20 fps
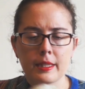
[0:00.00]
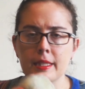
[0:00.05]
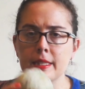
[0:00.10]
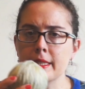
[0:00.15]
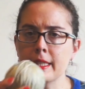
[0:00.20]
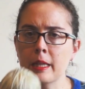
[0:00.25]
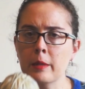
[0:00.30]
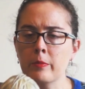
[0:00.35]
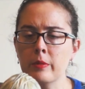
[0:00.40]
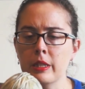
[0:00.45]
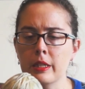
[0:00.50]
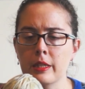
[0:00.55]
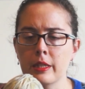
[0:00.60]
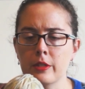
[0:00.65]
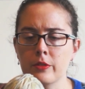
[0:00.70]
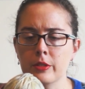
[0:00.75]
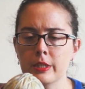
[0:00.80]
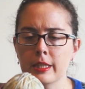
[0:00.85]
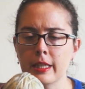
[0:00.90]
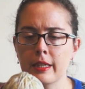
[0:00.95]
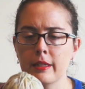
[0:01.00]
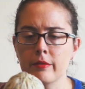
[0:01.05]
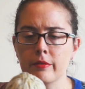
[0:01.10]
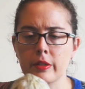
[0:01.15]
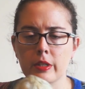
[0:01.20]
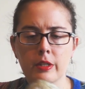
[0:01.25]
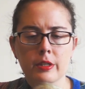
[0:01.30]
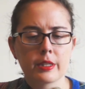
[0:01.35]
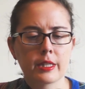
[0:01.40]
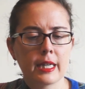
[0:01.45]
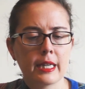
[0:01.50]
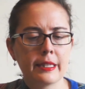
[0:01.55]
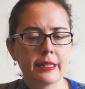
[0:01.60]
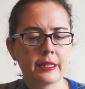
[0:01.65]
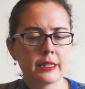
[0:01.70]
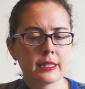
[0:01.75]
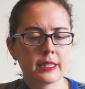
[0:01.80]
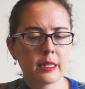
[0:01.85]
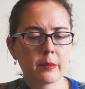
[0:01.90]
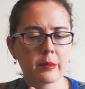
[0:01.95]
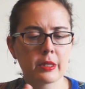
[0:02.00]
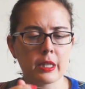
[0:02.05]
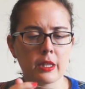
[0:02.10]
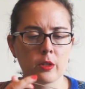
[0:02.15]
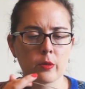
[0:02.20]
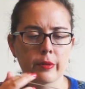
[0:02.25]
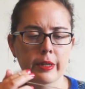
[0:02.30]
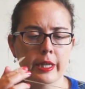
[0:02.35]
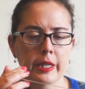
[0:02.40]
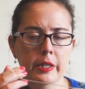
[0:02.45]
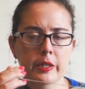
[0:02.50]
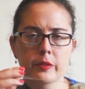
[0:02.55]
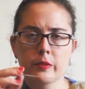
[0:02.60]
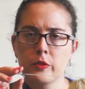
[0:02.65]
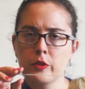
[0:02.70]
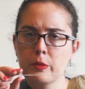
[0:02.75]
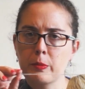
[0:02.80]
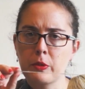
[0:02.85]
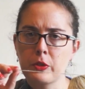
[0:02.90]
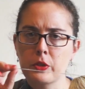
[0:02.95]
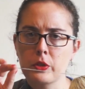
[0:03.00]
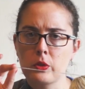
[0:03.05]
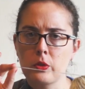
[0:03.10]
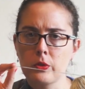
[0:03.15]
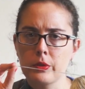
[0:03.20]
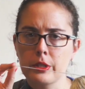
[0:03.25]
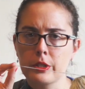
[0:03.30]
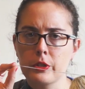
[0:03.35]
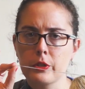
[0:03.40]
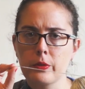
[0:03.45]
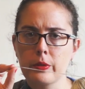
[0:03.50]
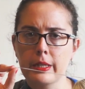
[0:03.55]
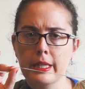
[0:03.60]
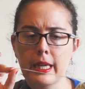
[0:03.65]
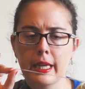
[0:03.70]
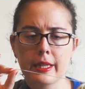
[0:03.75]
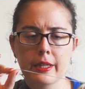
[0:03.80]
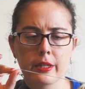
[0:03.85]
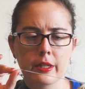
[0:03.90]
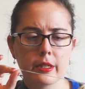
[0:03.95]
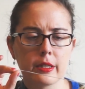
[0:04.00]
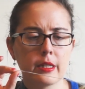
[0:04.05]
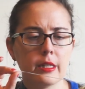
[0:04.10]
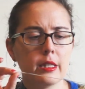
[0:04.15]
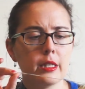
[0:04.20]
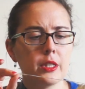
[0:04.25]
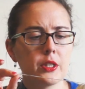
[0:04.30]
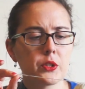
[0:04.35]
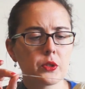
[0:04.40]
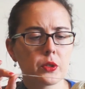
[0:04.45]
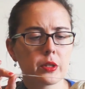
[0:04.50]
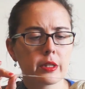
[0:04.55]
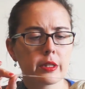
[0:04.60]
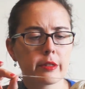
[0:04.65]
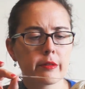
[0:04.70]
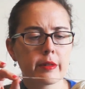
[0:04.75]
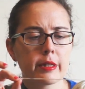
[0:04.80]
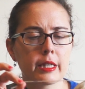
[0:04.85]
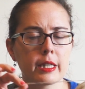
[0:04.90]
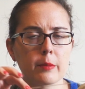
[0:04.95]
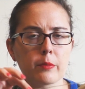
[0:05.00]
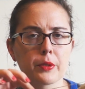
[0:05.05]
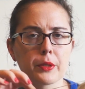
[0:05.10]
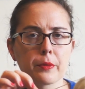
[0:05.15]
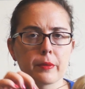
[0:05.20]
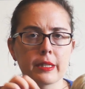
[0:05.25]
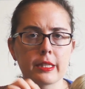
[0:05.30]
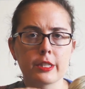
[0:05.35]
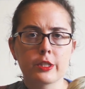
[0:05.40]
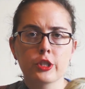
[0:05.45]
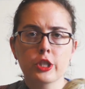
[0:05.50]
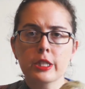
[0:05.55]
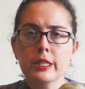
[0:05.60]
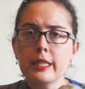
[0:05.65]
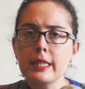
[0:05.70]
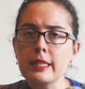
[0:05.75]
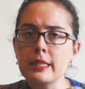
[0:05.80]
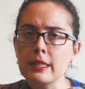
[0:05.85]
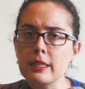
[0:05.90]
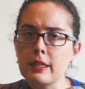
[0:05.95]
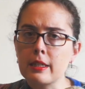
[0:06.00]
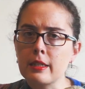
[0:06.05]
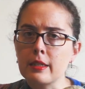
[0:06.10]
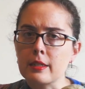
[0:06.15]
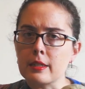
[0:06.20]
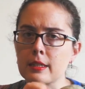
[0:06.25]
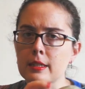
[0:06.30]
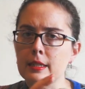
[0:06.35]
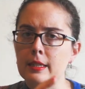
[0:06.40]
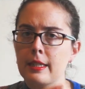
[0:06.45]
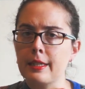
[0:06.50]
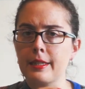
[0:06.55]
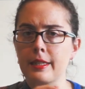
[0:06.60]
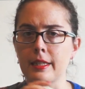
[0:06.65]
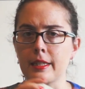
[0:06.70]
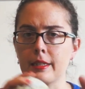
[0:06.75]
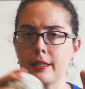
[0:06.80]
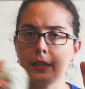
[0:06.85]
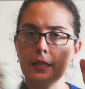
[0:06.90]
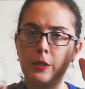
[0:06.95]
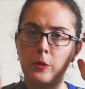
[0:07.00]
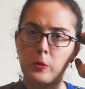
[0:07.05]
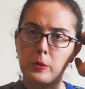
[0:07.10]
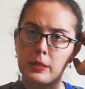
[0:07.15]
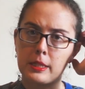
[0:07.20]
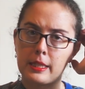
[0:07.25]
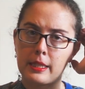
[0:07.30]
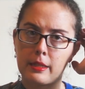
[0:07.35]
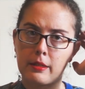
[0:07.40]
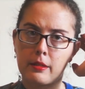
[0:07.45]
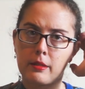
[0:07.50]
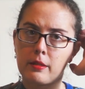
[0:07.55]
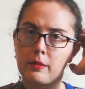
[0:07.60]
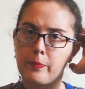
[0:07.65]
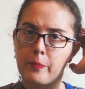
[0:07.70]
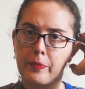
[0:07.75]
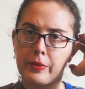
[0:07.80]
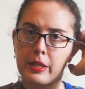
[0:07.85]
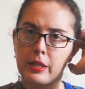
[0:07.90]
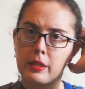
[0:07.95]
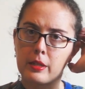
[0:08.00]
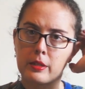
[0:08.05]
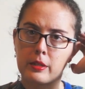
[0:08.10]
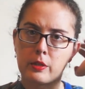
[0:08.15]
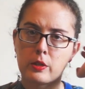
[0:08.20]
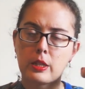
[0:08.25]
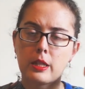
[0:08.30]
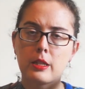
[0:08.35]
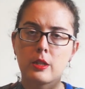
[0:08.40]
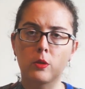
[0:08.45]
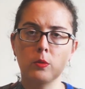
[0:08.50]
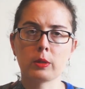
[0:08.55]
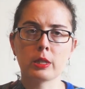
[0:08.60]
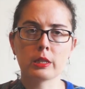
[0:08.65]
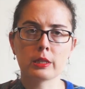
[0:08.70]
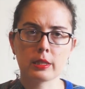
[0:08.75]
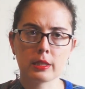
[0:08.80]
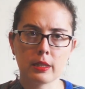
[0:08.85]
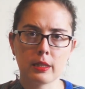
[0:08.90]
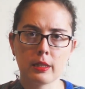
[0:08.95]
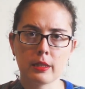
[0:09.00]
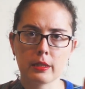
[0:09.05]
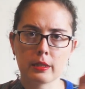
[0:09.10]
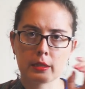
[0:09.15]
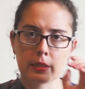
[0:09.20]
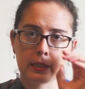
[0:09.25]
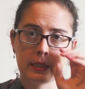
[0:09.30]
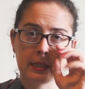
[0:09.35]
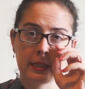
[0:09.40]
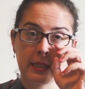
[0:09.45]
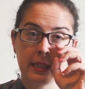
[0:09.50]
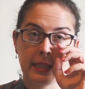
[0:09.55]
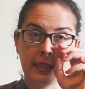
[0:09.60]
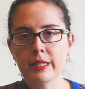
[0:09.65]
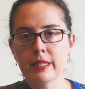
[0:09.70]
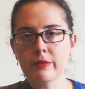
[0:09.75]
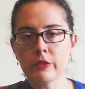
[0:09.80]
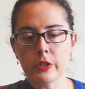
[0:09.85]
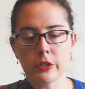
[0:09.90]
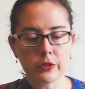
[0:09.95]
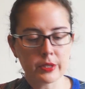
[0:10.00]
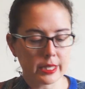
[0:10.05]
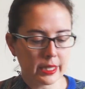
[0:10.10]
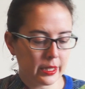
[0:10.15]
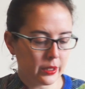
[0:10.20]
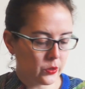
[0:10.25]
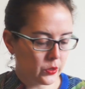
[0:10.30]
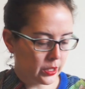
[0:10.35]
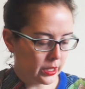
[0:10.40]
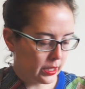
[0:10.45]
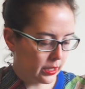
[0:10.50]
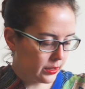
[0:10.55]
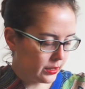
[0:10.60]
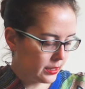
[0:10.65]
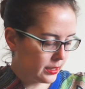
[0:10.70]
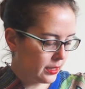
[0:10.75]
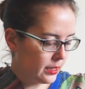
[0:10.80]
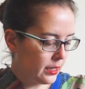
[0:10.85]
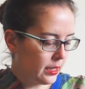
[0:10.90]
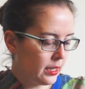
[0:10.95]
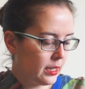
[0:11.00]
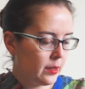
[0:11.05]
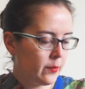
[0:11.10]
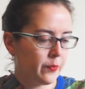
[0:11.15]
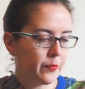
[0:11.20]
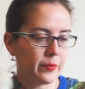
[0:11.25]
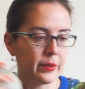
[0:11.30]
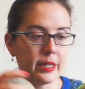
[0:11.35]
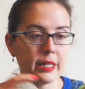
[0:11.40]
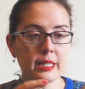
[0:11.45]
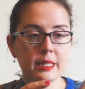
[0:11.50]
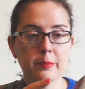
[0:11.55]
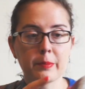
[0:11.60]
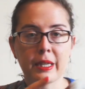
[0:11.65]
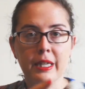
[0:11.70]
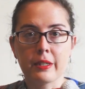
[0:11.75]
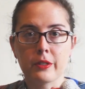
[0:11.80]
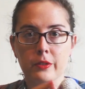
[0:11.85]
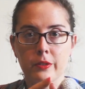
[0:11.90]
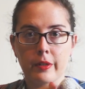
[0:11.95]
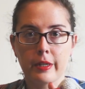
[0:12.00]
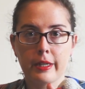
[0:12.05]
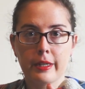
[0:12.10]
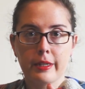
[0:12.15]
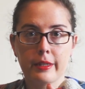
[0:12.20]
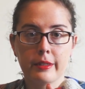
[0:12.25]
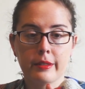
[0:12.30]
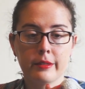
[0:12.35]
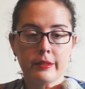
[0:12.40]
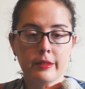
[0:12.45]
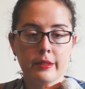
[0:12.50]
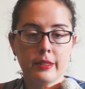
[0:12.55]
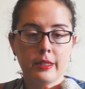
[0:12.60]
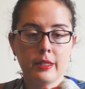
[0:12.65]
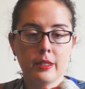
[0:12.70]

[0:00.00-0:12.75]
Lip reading: this came with another skein of yarn dyed in the same colorway. You're supposed to hold the two together. So then you ended up with really chunky socks, and then there was like colorwork socks. So I never used any of those yarns. This pale gray